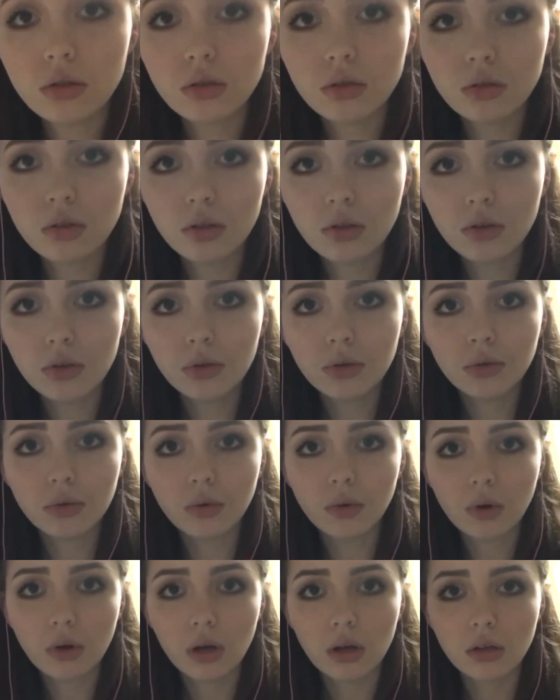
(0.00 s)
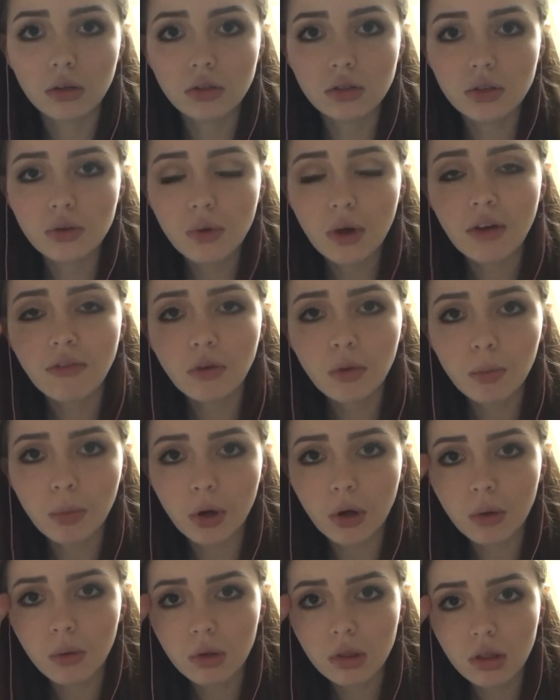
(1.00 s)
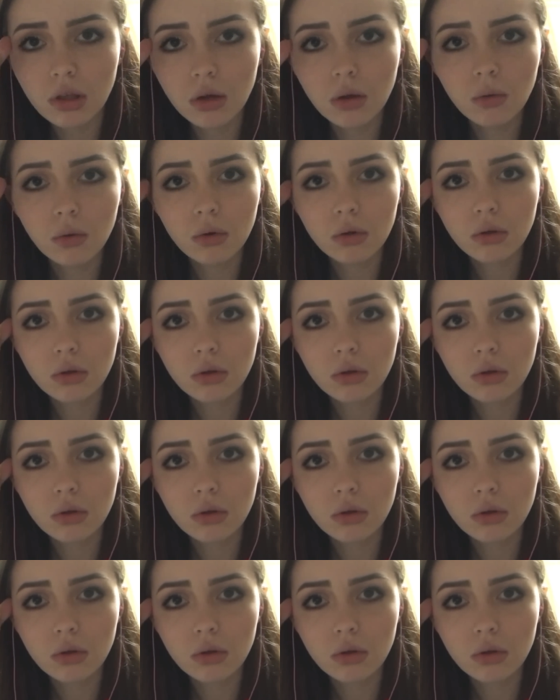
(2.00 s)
Do you have your book with you?